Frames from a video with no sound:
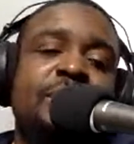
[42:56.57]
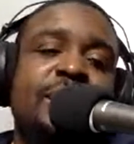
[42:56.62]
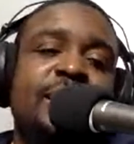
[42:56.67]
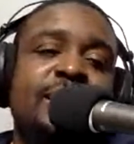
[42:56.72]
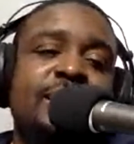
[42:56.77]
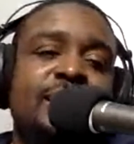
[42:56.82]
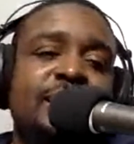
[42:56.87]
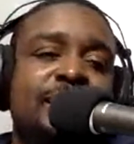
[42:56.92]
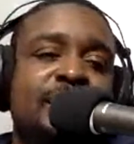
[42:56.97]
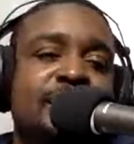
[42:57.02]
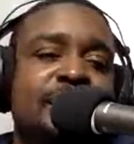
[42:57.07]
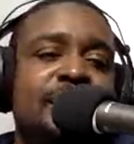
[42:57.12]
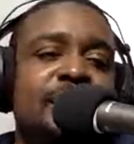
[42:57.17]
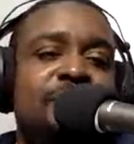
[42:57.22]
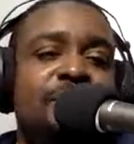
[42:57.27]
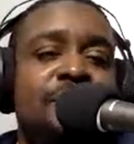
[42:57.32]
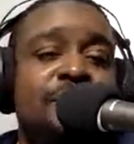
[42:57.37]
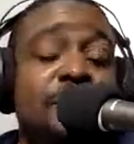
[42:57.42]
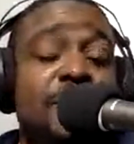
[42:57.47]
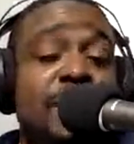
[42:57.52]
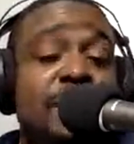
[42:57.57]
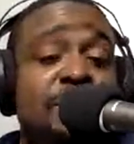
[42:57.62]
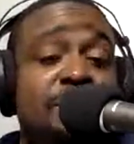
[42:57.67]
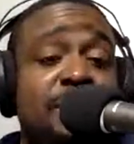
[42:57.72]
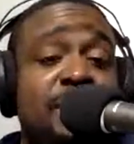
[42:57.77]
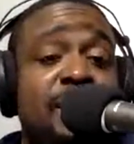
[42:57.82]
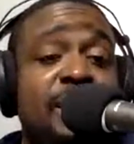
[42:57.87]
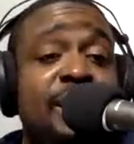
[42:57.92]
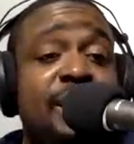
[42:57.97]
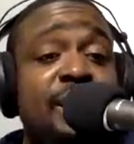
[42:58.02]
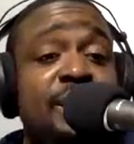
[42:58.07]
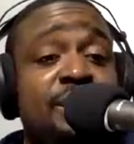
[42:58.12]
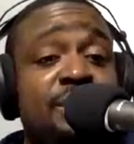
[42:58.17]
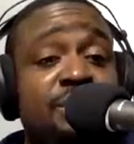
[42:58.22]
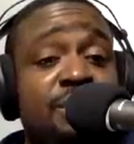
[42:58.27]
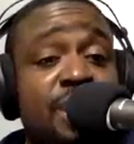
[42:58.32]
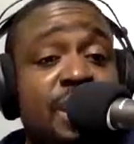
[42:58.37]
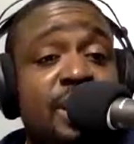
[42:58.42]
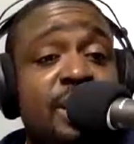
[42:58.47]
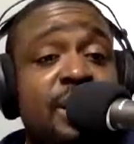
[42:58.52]
Is because his
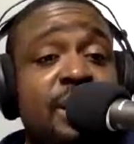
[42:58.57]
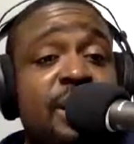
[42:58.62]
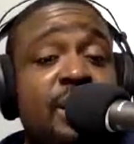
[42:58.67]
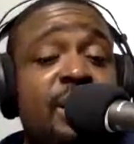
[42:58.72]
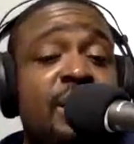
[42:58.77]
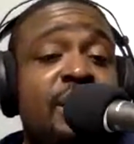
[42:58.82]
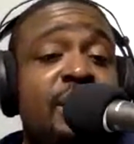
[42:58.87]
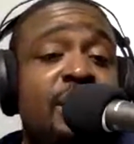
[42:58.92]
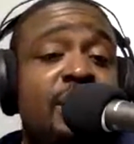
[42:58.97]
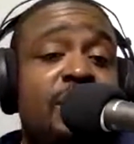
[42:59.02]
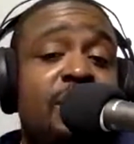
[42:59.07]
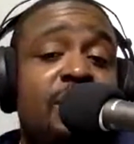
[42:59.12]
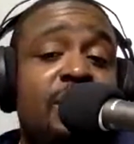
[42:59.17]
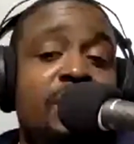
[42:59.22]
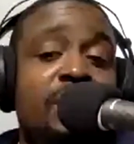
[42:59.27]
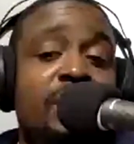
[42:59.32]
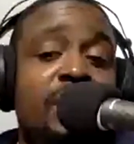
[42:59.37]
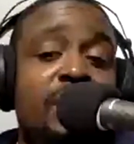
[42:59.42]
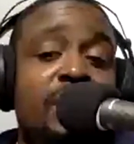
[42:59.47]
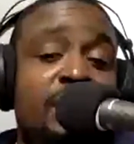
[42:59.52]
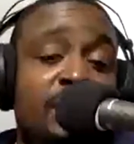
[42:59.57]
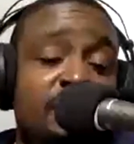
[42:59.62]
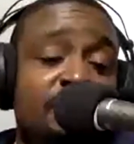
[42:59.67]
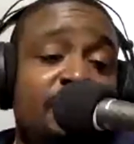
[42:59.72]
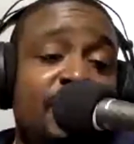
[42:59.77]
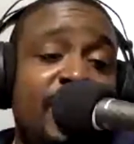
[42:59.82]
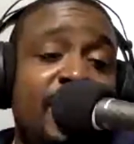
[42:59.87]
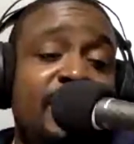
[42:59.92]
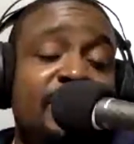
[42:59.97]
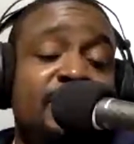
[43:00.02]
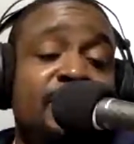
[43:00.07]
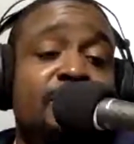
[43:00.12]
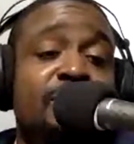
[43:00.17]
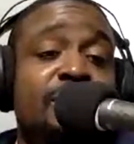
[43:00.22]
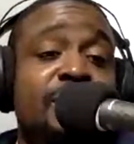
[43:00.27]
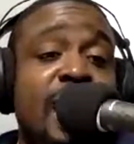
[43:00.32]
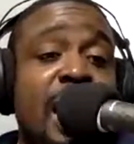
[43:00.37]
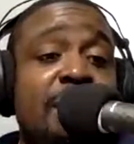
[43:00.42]
responsibility is run and then pass.